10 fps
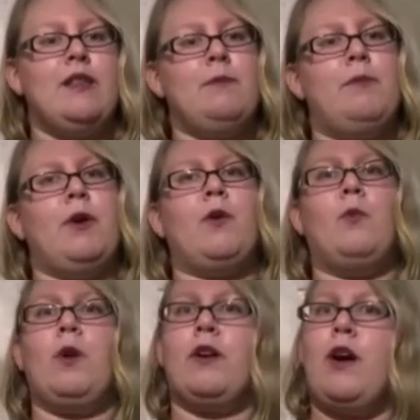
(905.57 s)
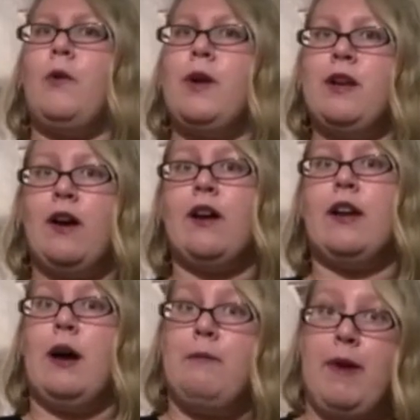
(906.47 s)
the book We're Going
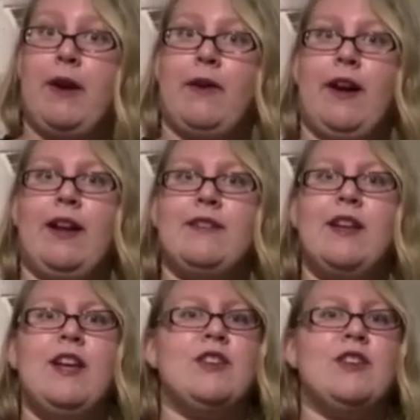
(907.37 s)
on a Bear Hunt.